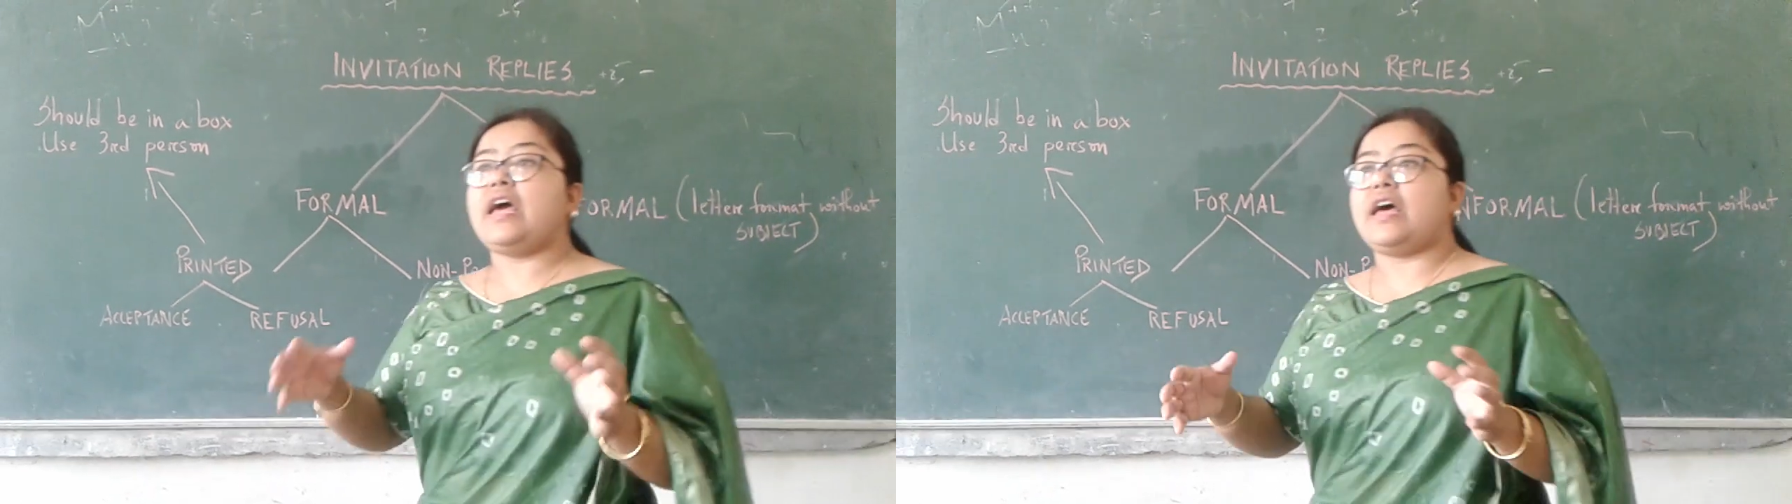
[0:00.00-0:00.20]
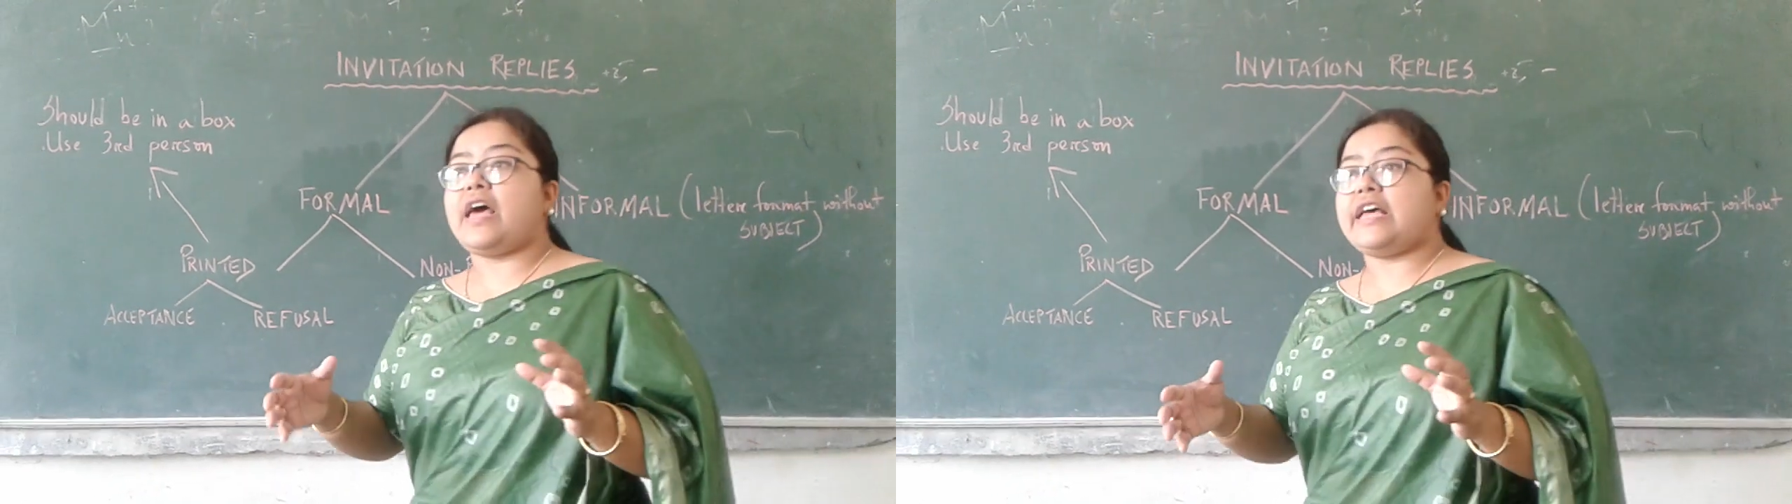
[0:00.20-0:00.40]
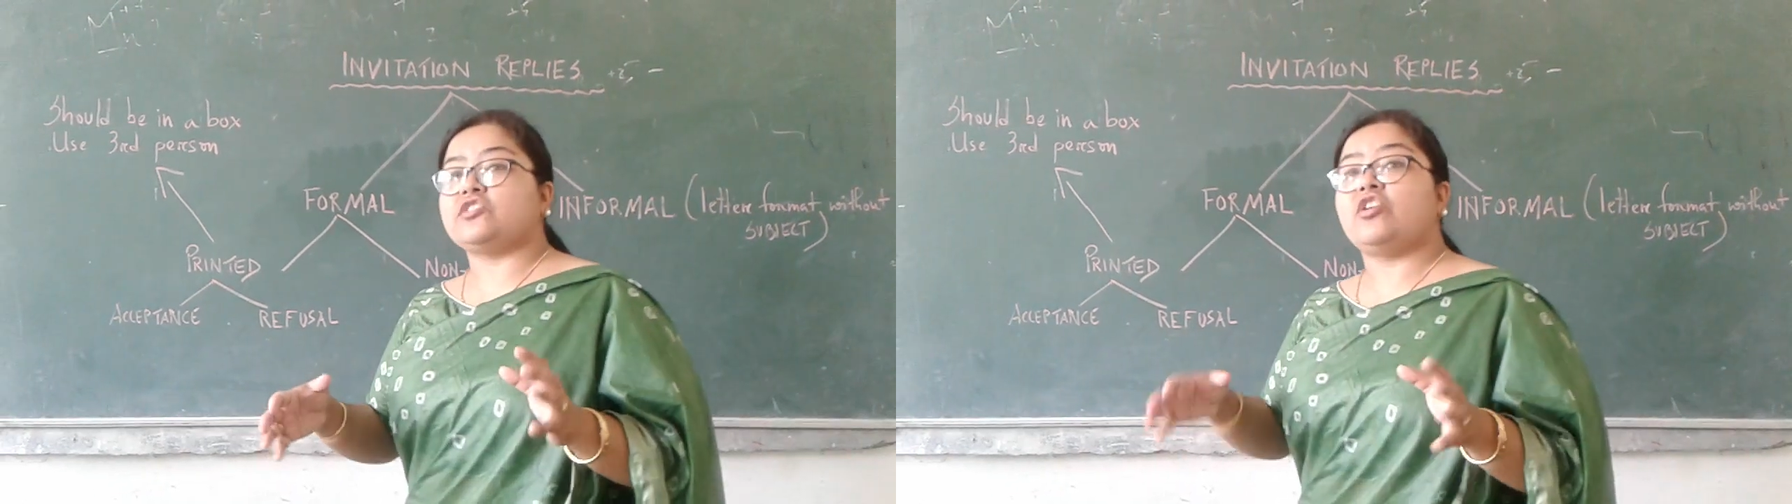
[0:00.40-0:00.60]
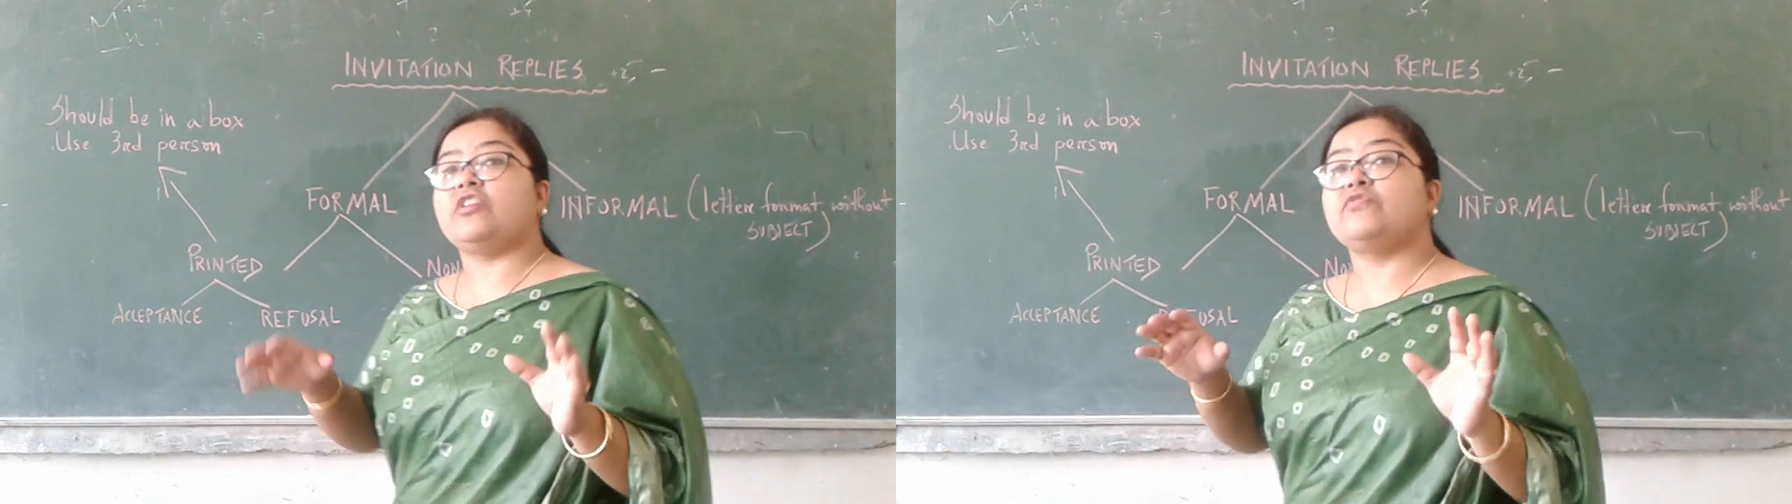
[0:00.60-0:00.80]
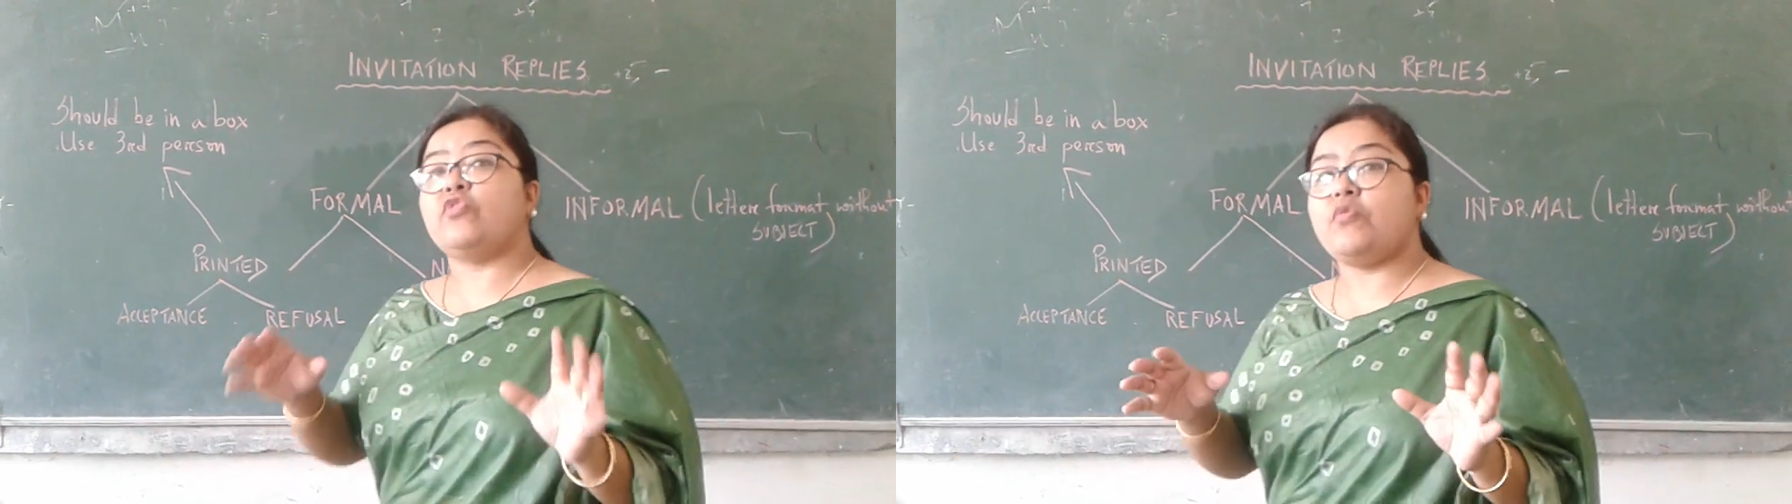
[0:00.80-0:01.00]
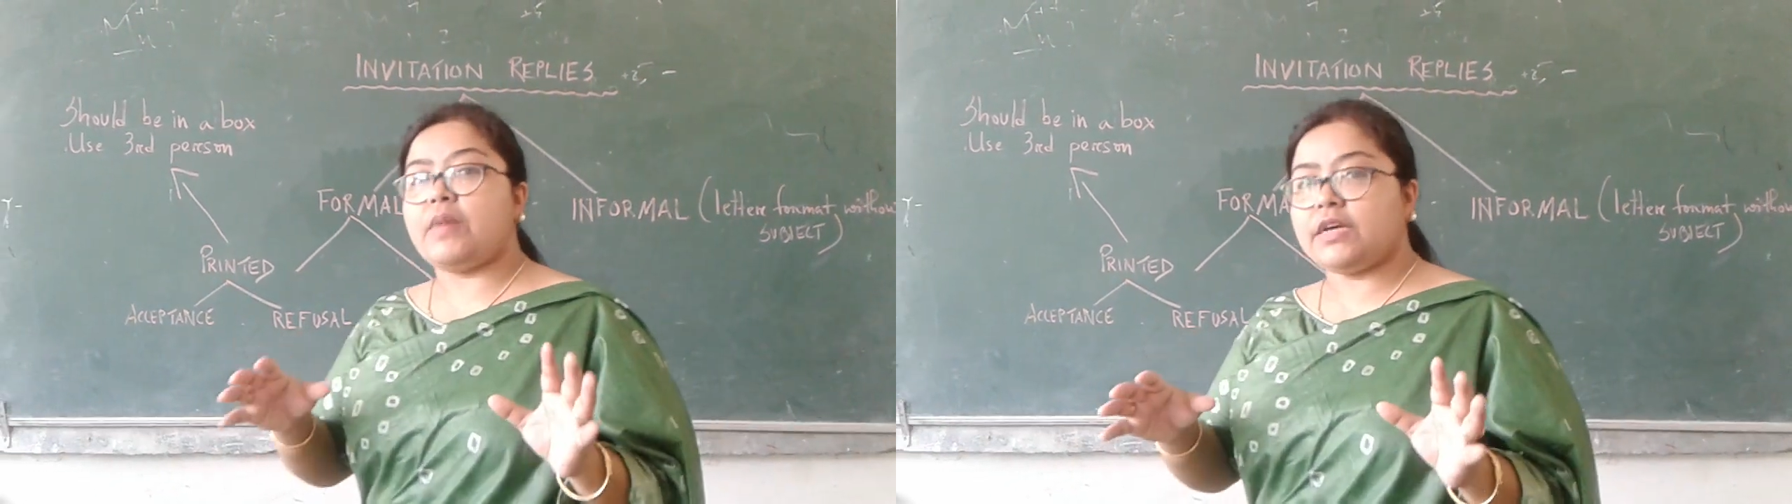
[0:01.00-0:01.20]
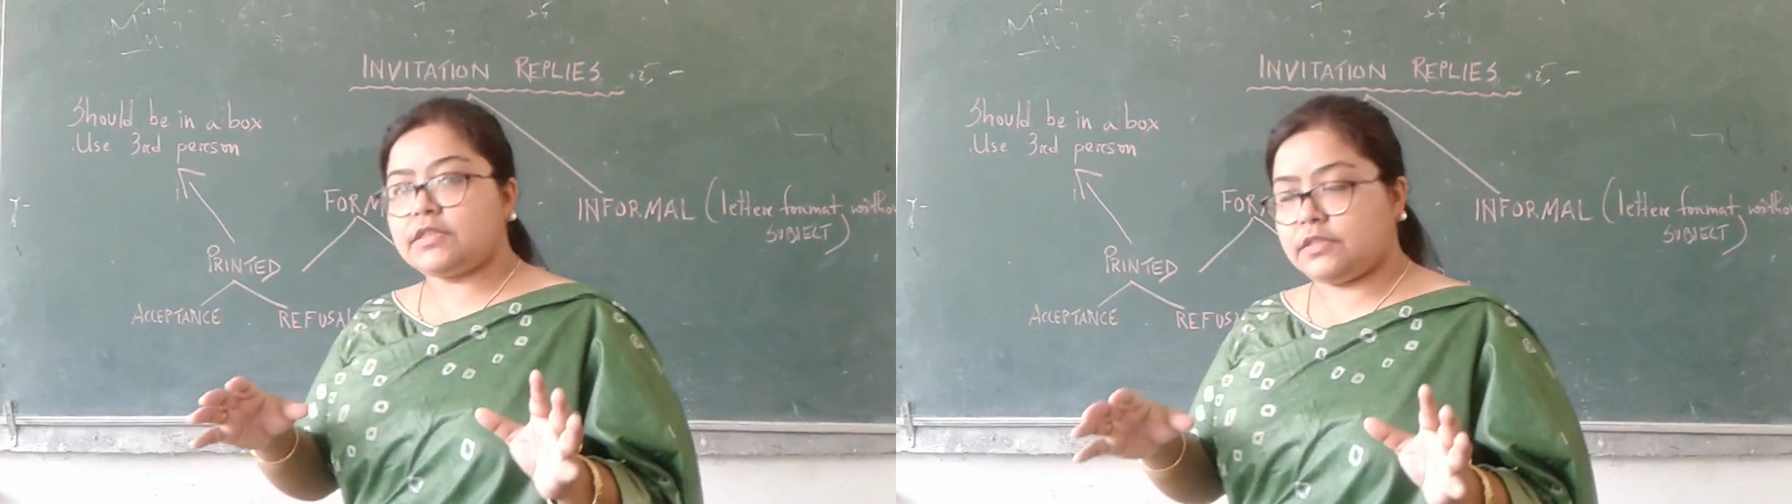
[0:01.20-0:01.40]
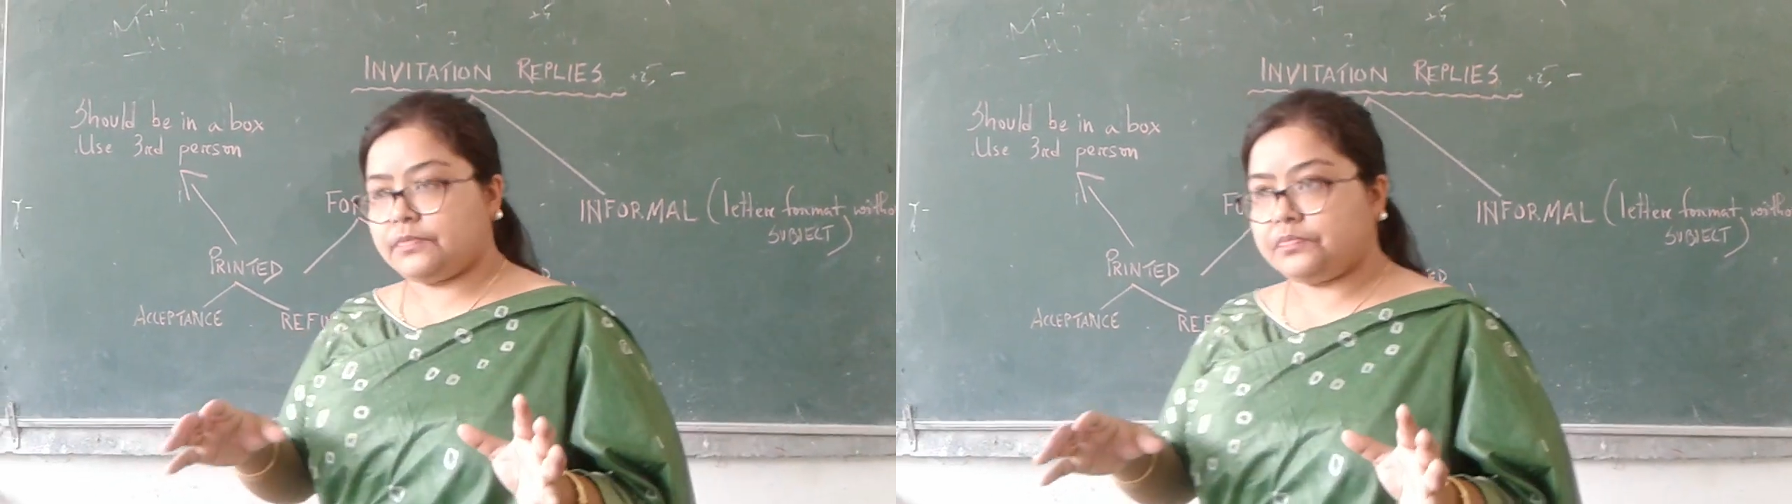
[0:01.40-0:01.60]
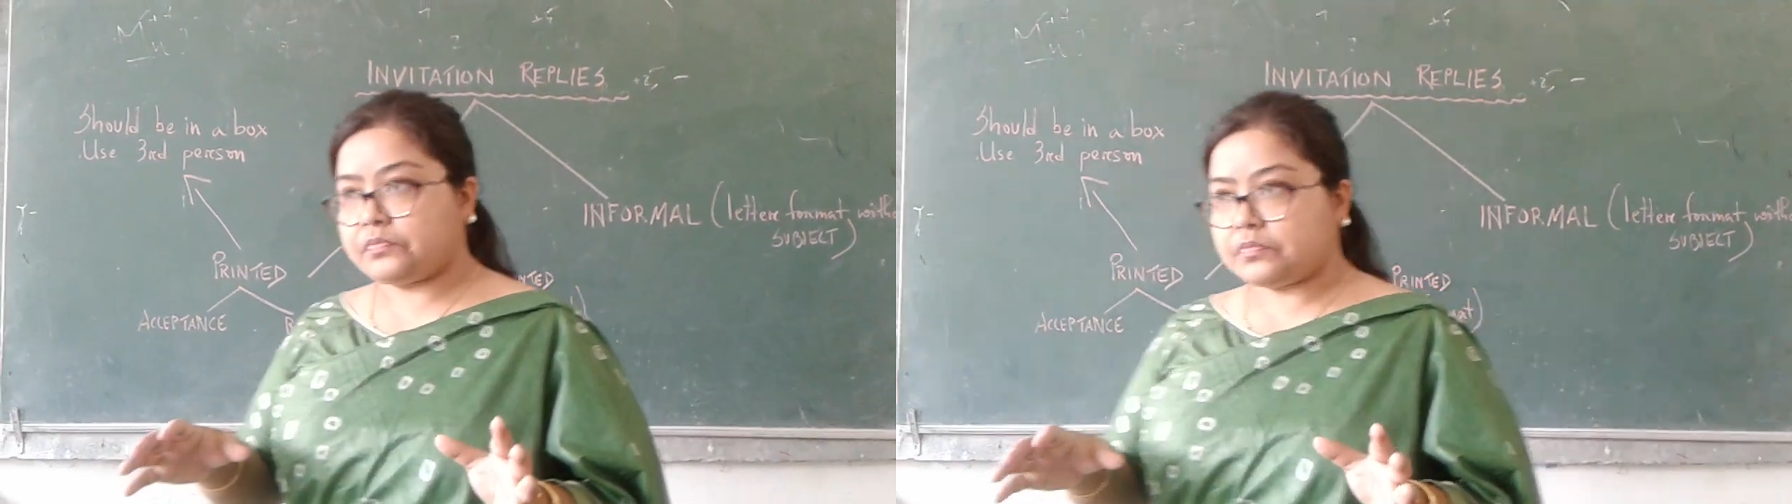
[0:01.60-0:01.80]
has got 4 marks